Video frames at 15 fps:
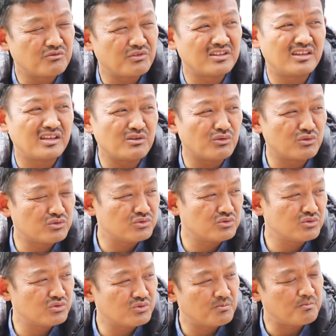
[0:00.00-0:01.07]
When they go to
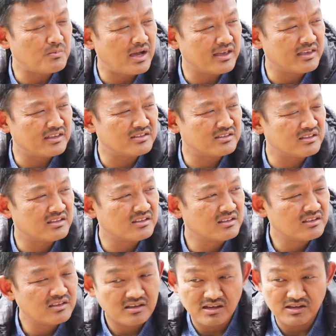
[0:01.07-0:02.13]
buy
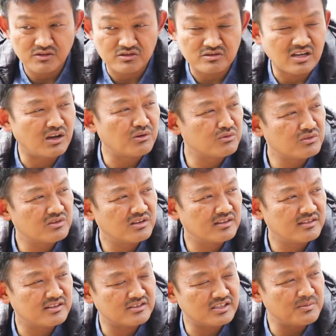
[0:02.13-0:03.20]
in the town,
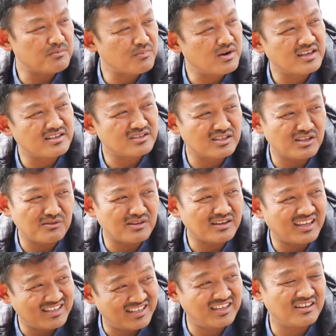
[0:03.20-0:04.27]
at the same price they will
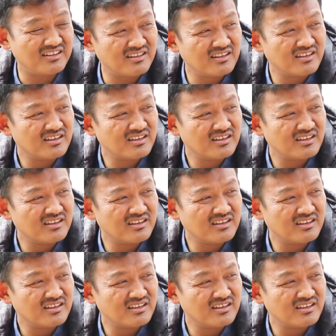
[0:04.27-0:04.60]
get here,